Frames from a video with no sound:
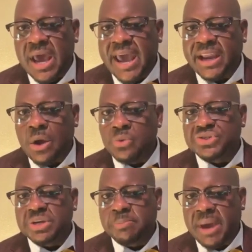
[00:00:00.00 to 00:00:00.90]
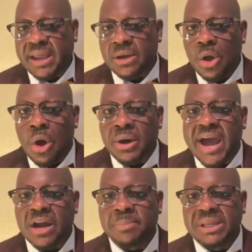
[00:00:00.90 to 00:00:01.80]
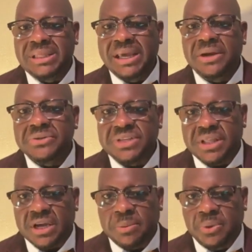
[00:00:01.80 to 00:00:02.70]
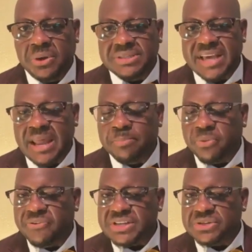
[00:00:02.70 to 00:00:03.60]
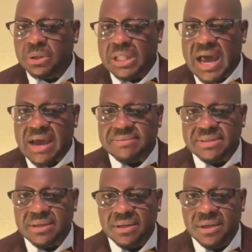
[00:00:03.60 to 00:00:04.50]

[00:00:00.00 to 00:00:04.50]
and coaching men on how to be leaders in their communities and professional lives.